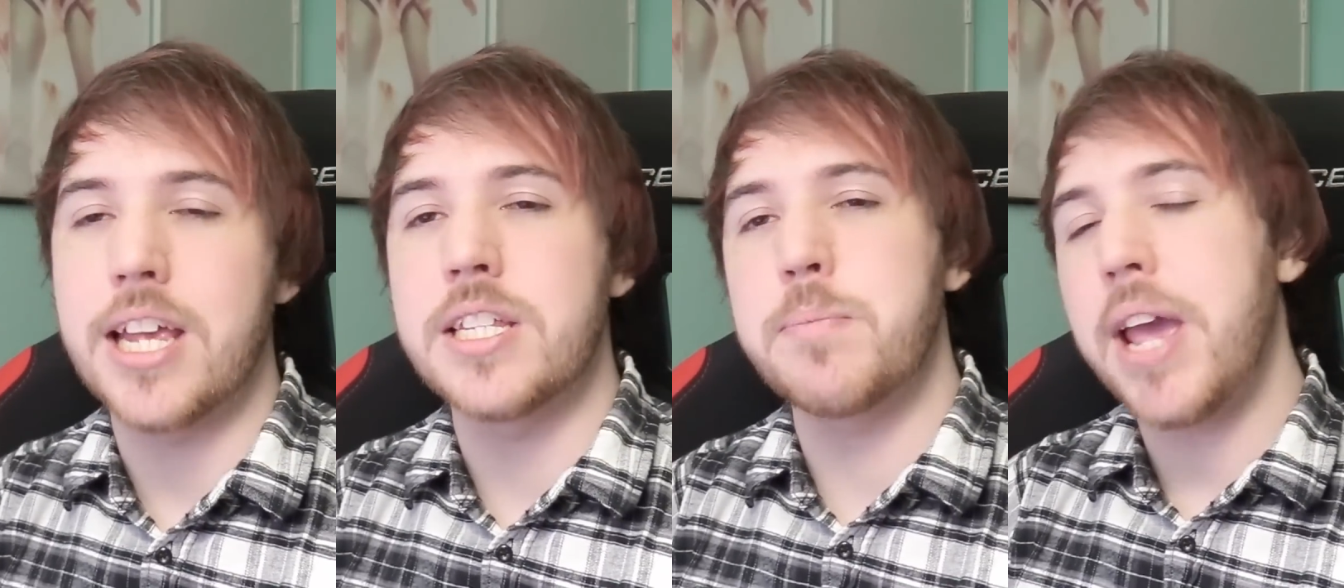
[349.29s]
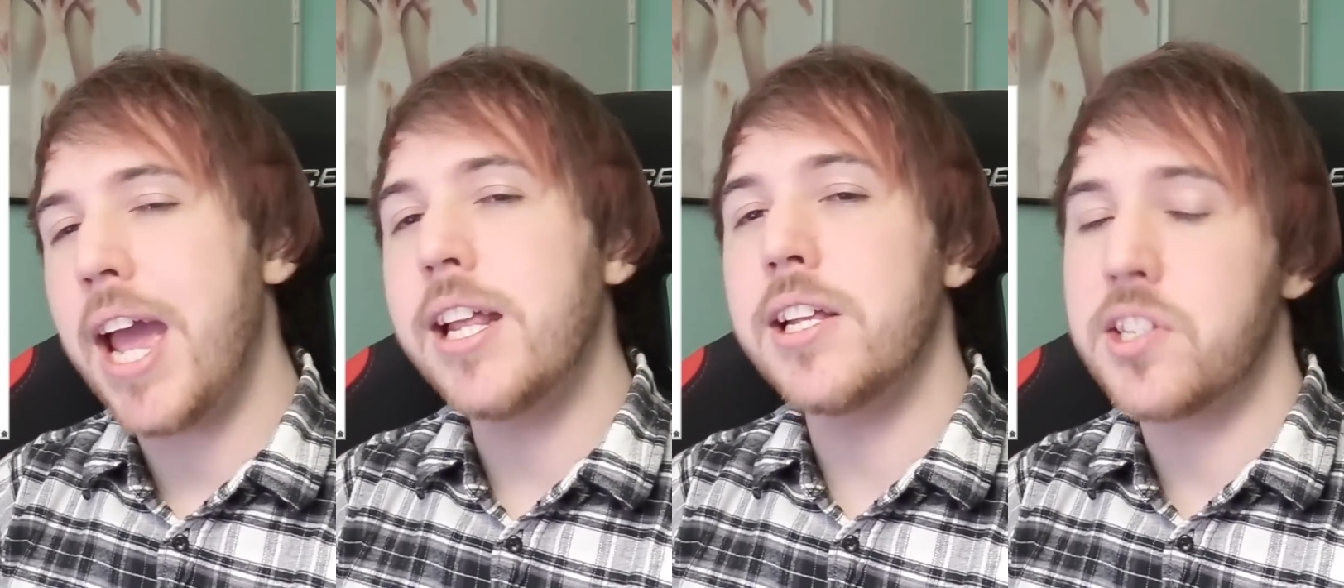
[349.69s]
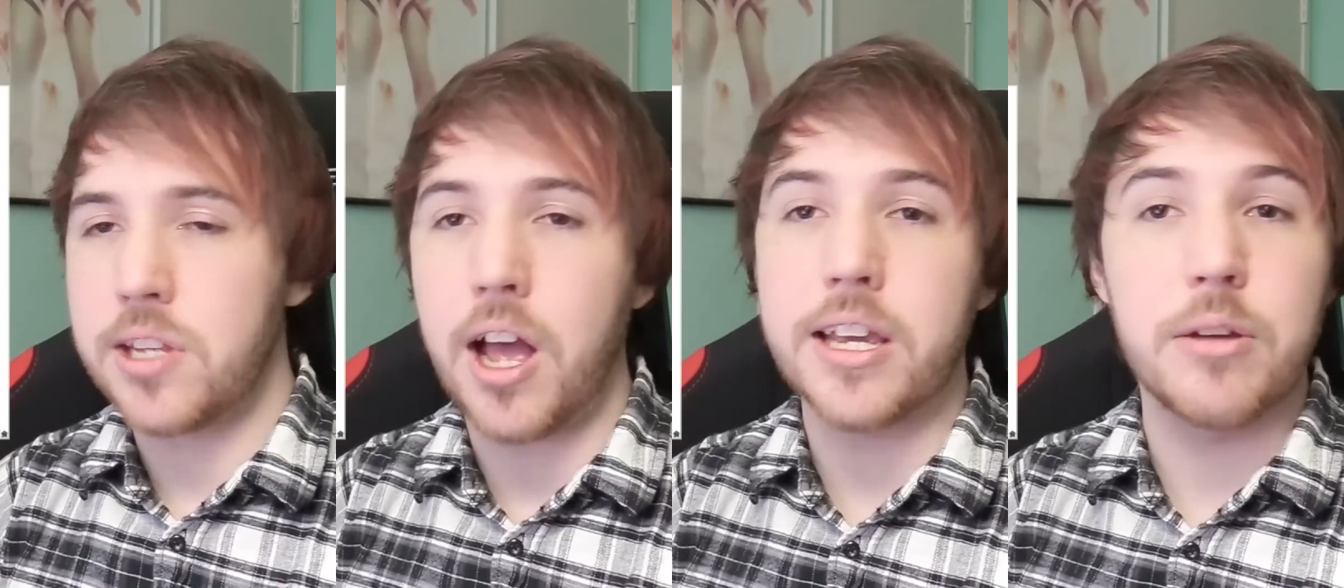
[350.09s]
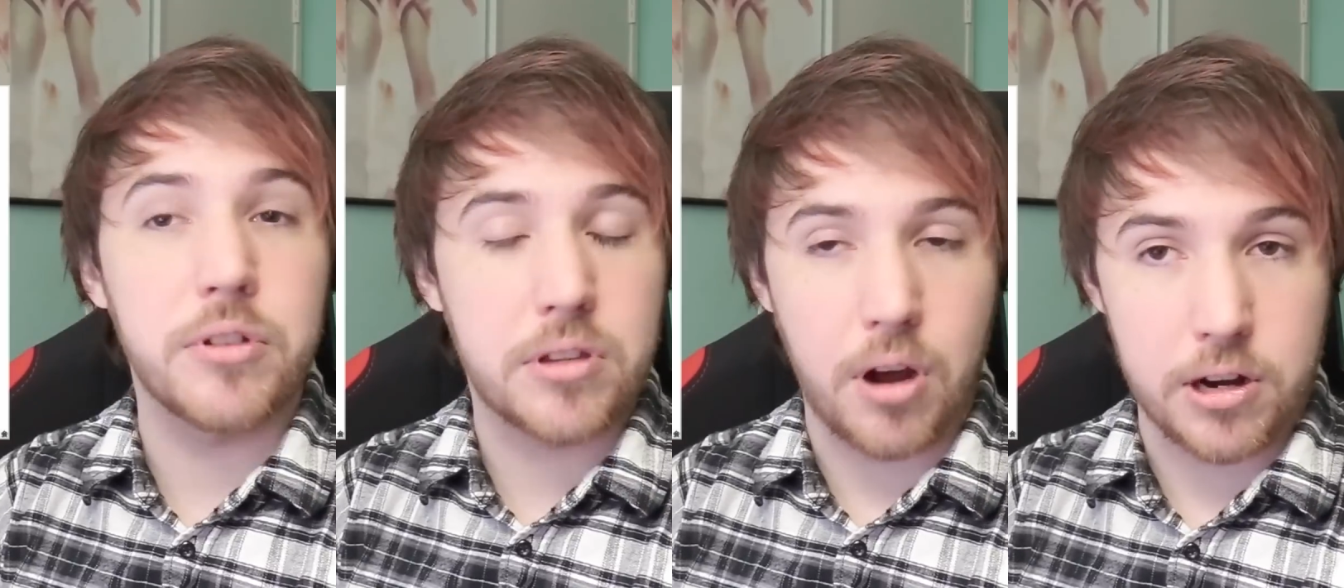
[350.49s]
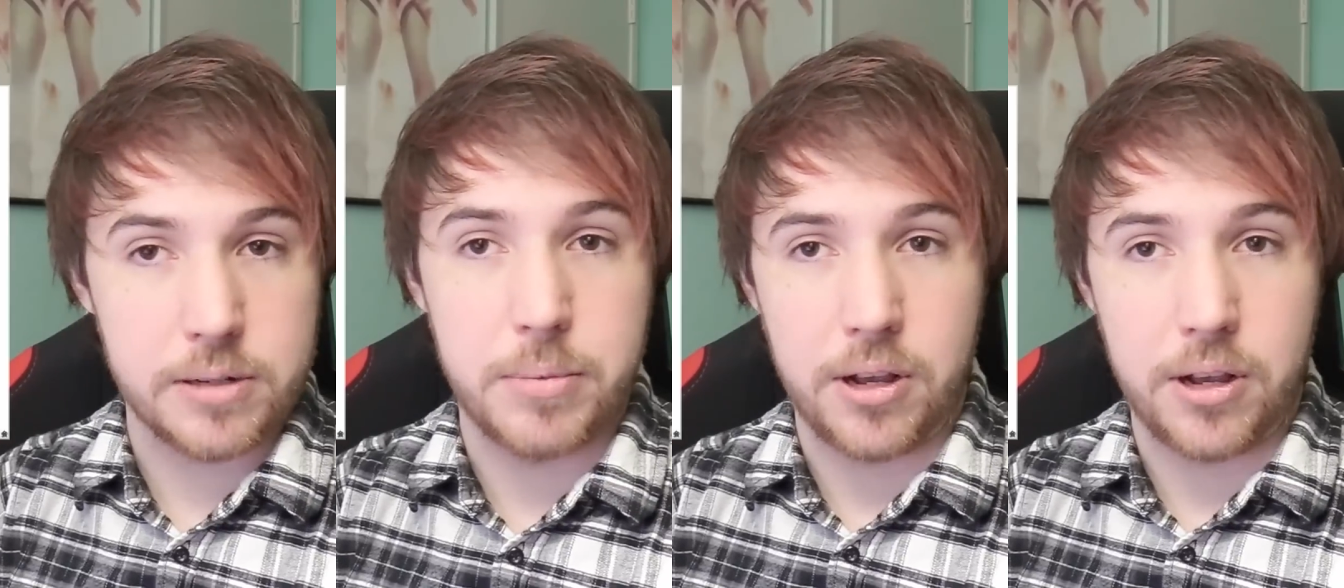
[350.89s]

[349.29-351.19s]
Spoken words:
is Panty and Stocking with Garter